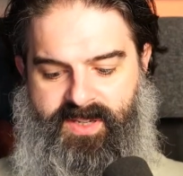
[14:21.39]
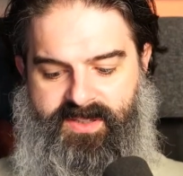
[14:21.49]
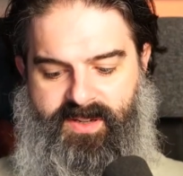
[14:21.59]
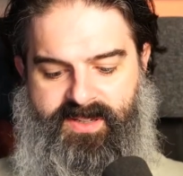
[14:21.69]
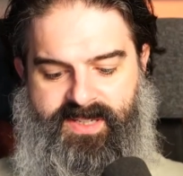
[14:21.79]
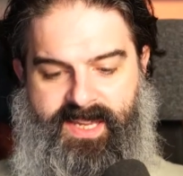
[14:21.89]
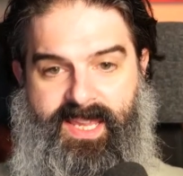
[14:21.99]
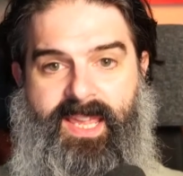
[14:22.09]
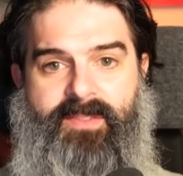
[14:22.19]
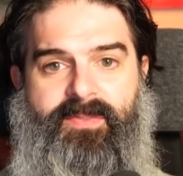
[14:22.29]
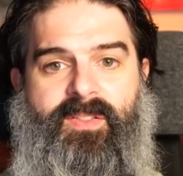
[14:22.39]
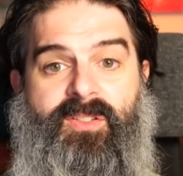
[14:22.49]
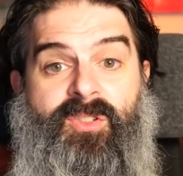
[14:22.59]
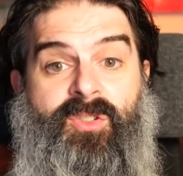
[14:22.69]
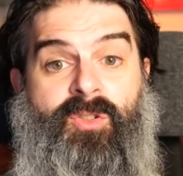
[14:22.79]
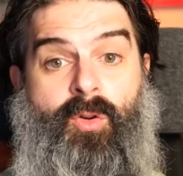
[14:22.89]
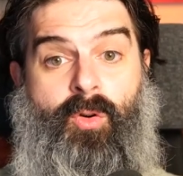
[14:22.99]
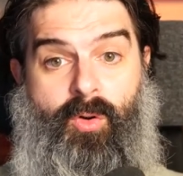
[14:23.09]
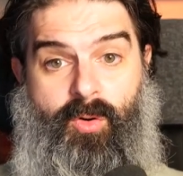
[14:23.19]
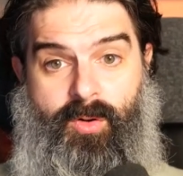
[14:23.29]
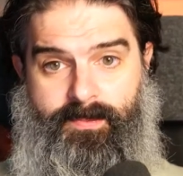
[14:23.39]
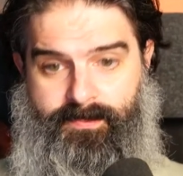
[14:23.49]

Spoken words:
So I can say if score